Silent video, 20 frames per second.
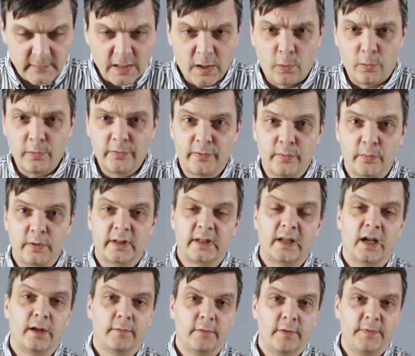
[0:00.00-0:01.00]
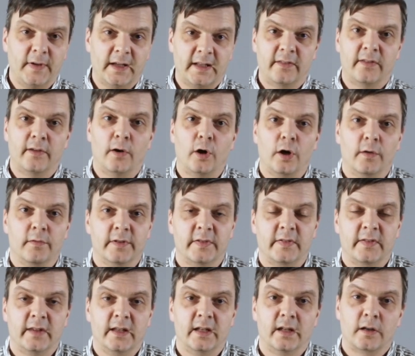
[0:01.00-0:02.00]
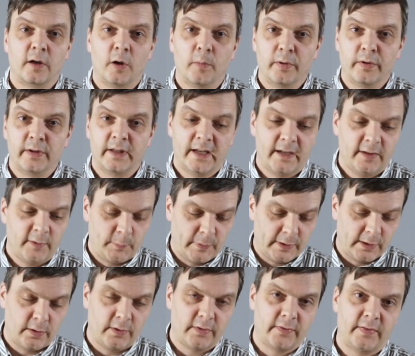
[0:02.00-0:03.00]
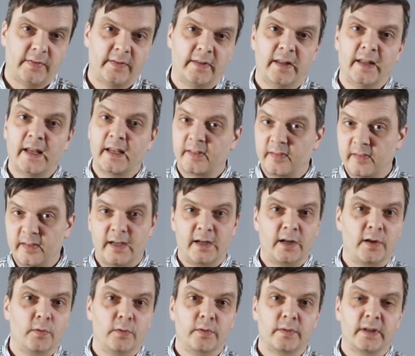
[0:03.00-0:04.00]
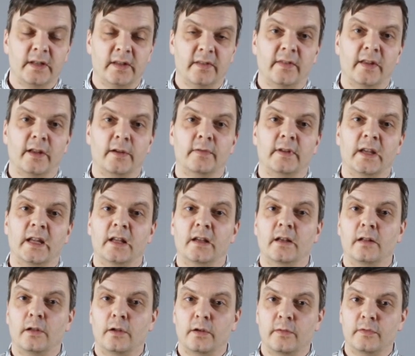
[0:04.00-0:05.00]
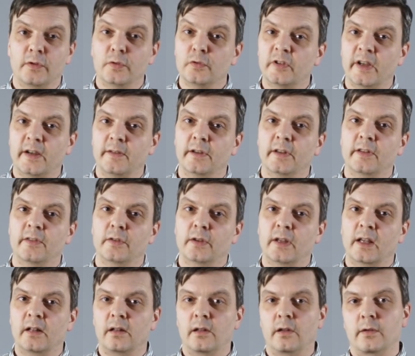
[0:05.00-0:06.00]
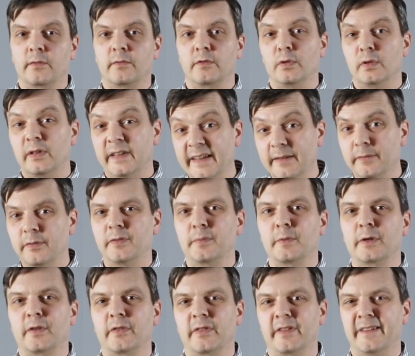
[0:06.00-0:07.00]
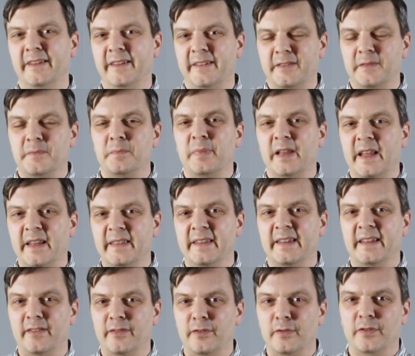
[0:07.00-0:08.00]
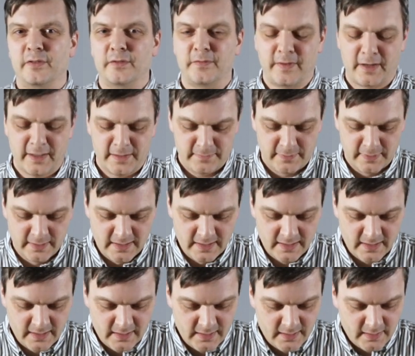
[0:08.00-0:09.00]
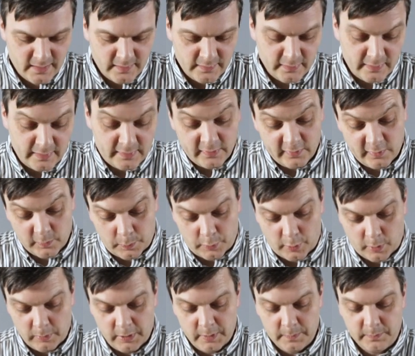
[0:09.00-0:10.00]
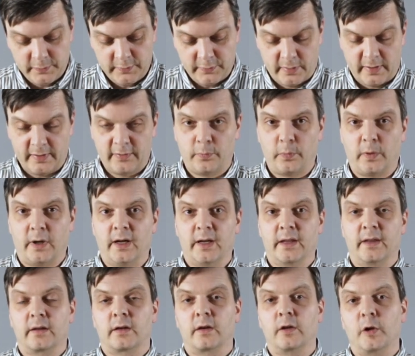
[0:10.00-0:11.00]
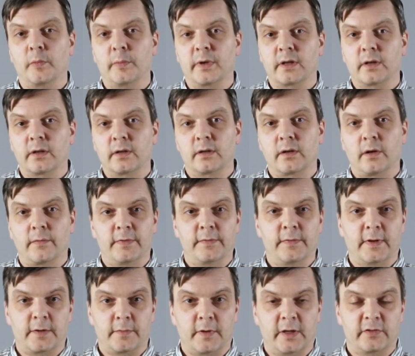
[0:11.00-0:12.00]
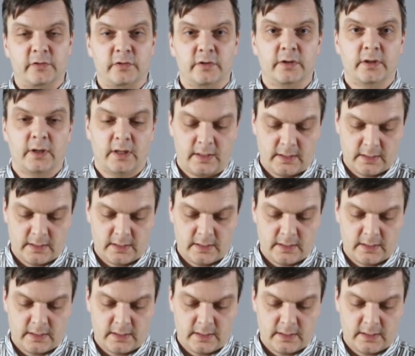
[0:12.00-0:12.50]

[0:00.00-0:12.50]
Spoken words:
Also, it kind of affects the harvest in a couple of years because the next year, instead of getting a lot of new cherries, you get a lot of new leaves because the plant needs to survive. So this is a problem. So that's why the Colombian Coffee Federation